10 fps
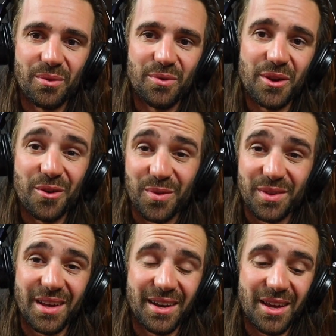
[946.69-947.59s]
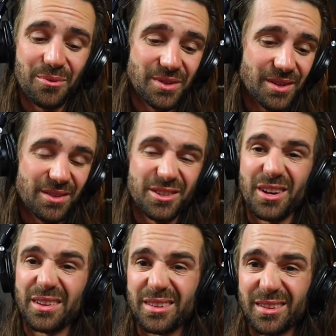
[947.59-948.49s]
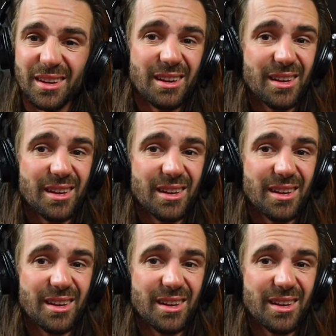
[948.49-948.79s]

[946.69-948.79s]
a video for Sunday, which is just